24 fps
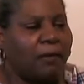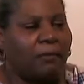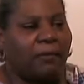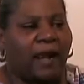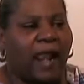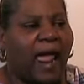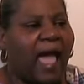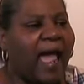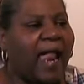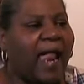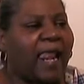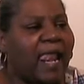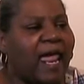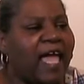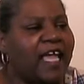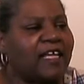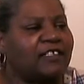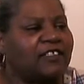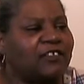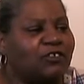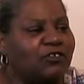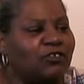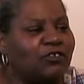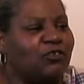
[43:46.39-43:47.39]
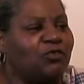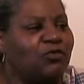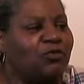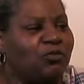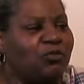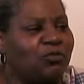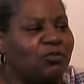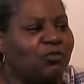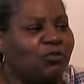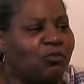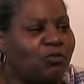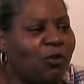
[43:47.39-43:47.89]
but I like to do
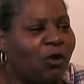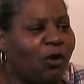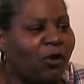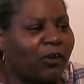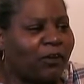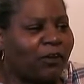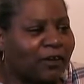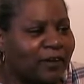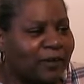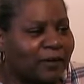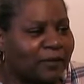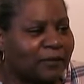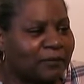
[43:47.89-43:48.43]
work